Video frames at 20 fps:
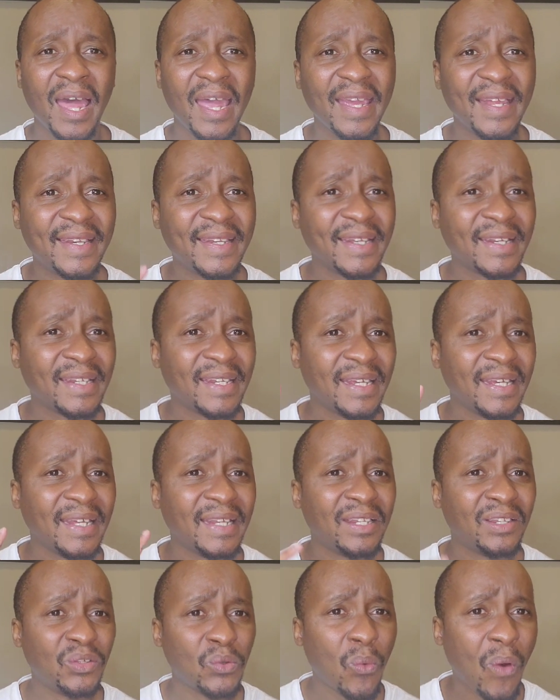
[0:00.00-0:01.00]

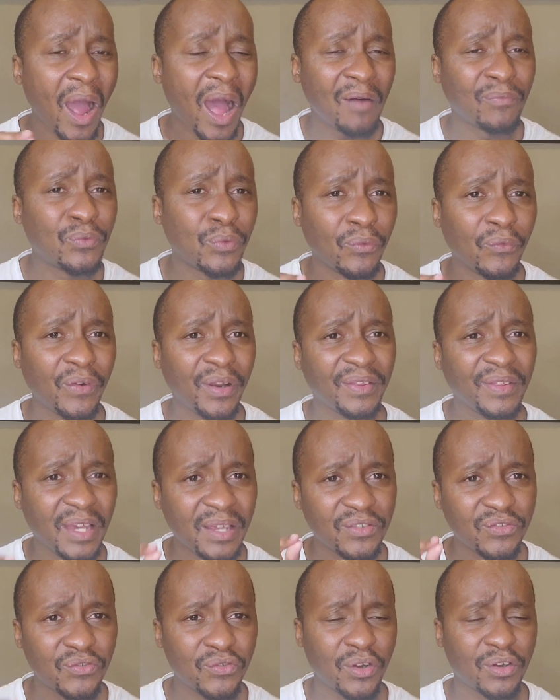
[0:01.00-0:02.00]
You have to read the
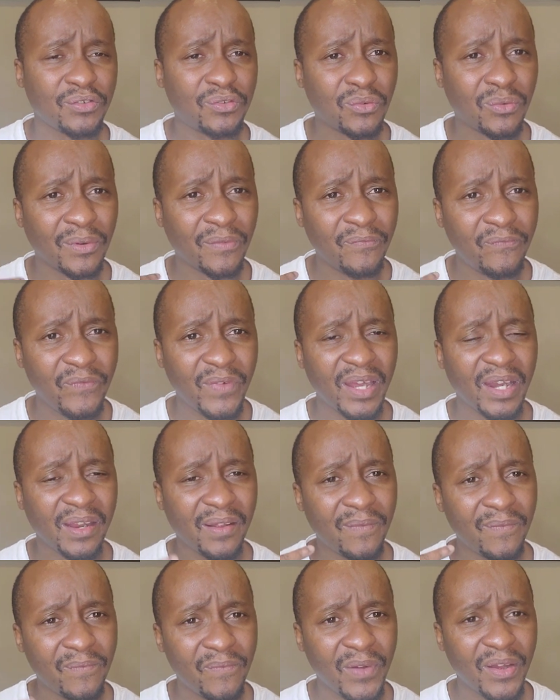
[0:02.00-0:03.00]
instruction
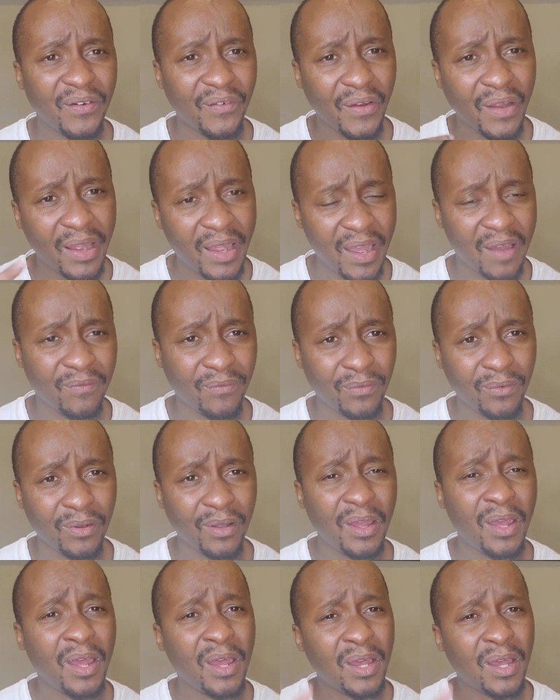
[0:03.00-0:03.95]
very carefully.